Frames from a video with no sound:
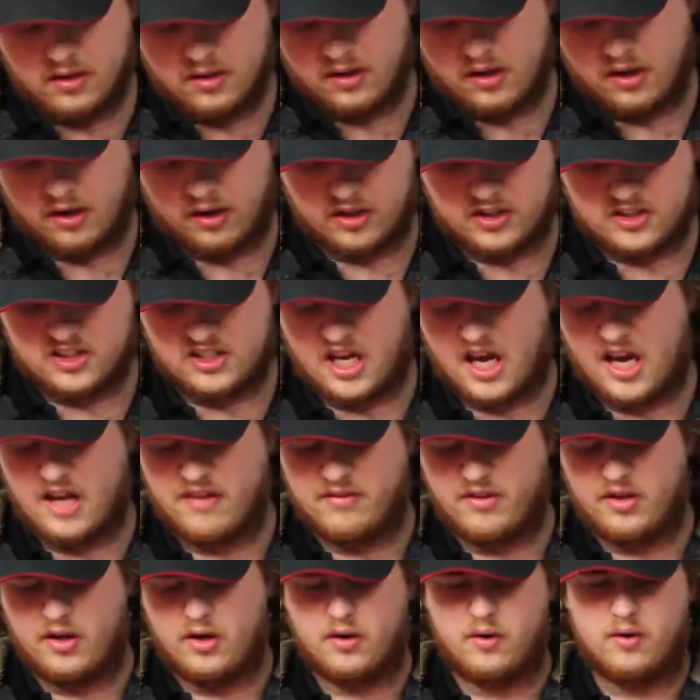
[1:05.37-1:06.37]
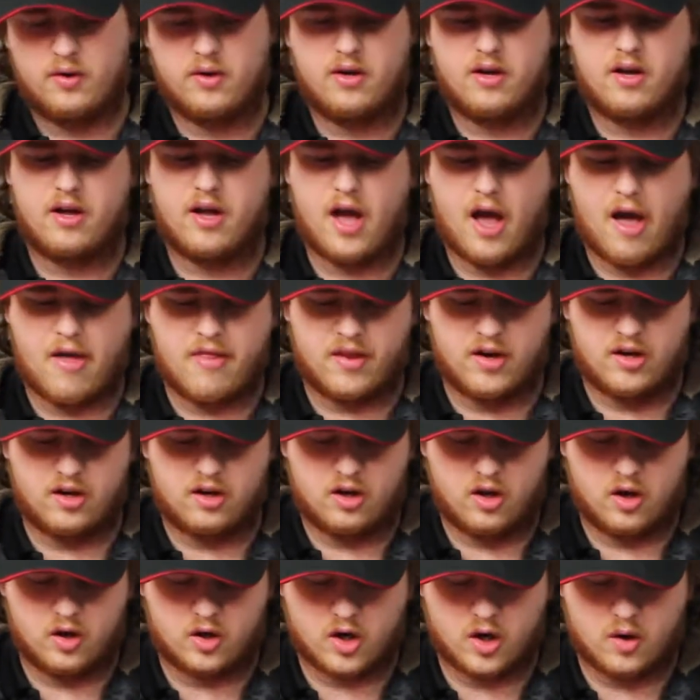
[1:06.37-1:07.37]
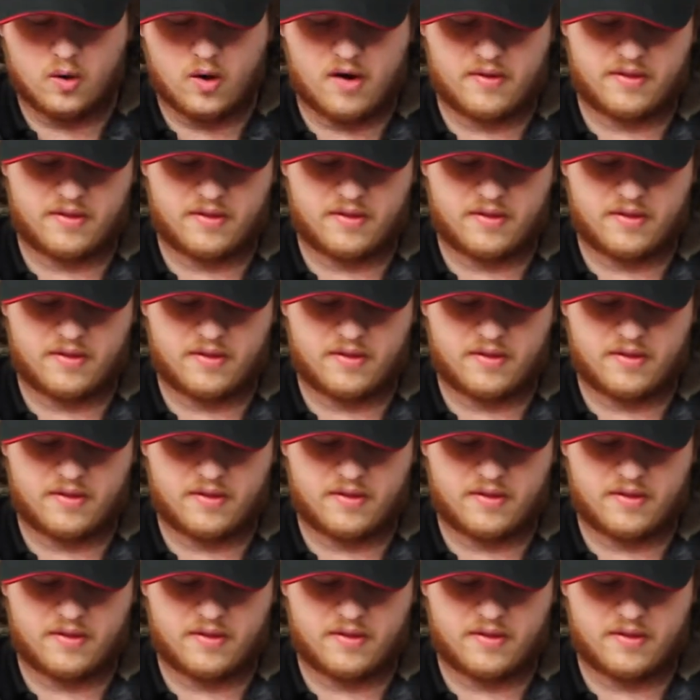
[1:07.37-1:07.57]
their side view, and then the logo